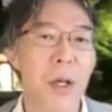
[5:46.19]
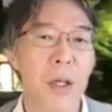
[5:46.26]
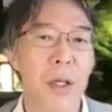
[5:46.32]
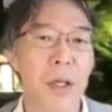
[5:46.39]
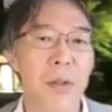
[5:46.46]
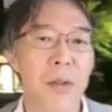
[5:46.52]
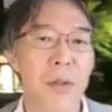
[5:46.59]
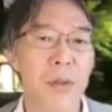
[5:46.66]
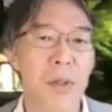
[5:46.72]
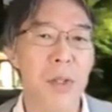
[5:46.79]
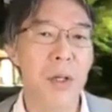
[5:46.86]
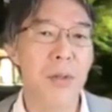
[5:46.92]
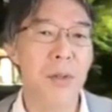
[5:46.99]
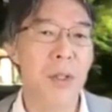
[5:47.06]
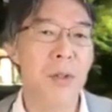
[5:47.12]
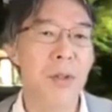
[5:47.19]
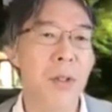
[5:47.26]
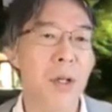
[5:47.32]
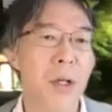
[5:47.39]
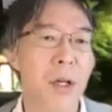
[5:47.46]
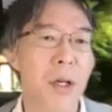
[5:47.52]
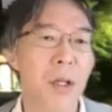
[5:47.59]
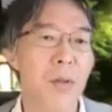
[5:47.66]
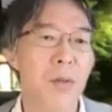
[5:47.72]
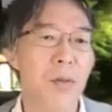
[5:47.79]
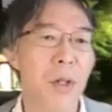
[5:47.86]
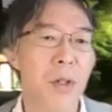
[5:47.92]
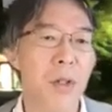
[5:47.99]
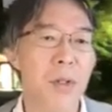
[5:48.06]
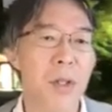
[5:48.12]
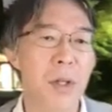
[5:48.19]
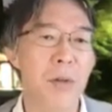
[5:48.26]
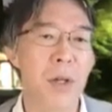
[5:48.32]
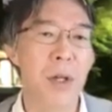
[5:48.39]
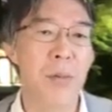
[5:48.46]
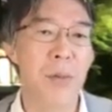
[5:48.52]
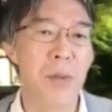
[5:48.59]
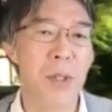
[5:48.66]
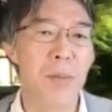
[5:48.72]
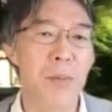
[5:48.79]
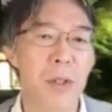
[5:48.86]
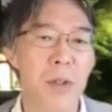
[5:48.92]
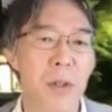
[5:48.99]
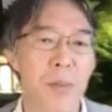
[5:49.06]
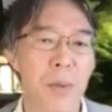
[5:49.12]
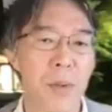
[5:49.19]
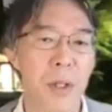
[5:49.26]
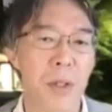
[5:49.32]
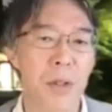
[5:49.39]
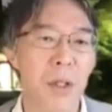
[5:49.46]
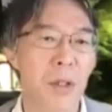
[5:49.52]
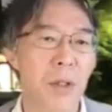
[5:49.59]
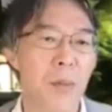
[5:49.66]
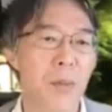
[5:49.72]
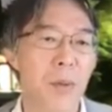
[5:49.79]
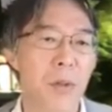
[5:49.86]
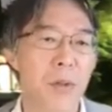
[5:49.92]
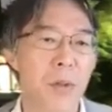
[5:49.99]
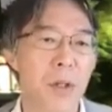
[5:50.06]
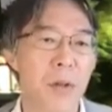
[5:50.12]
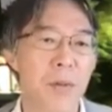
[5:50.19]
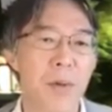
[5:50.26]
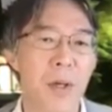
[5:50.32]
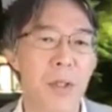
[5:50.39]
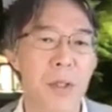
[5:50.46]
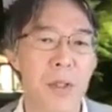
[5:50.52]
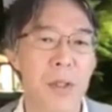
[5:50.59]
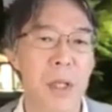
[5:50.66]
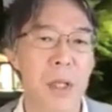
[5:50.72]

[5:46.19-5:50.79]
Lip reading: in 2009 when the theory of symmetry protected topological phases,